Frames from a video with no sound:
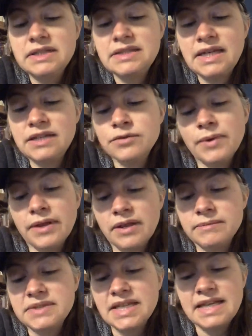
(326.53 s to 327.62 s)
Tinks
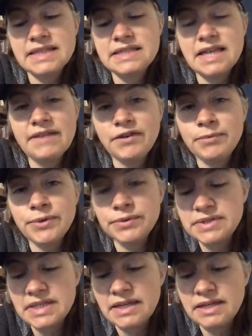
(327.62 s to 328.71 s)
Williams, in his navy blue
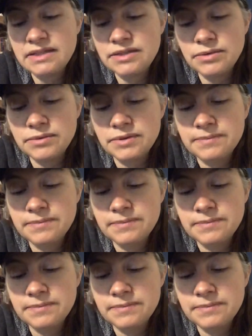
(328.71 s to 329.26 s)
Sunday suit.